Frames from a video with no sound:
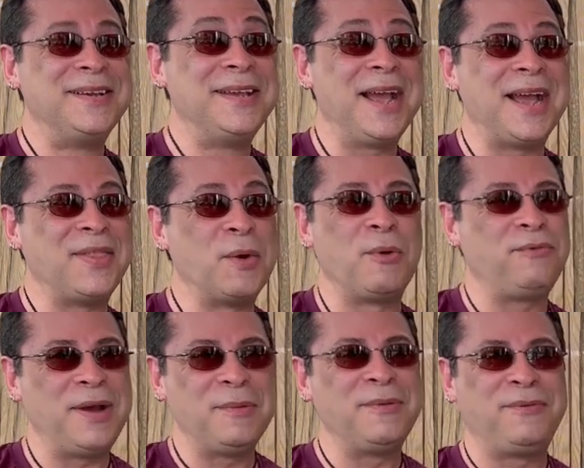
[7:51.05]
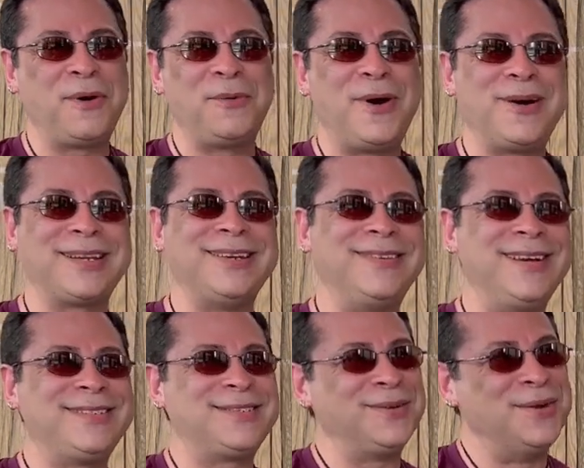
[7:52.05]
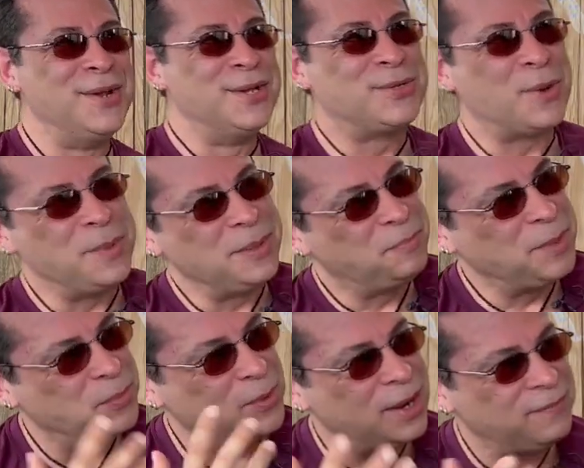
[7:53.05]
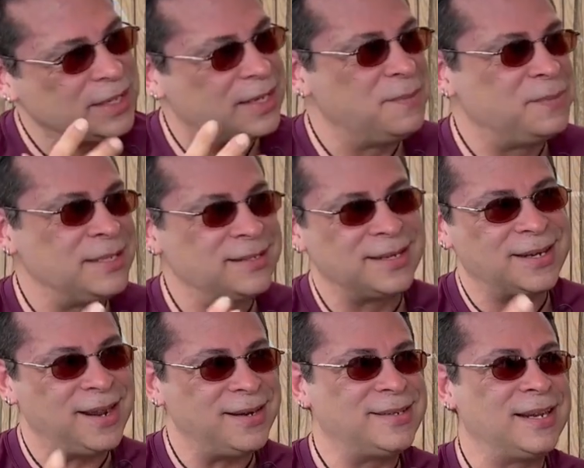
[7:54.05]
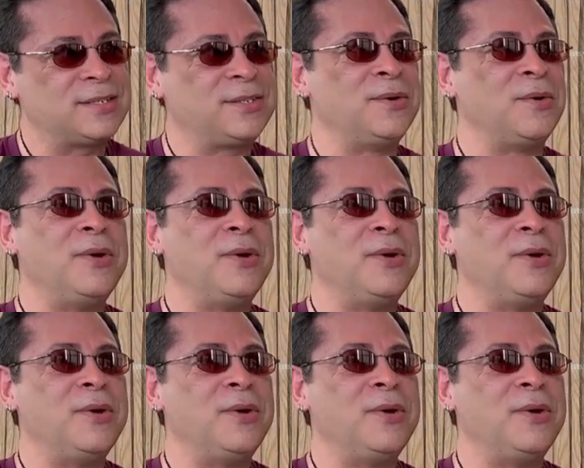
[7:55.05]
Yeah, they were fighting before walking, right? So I mean, people have to keep things in context.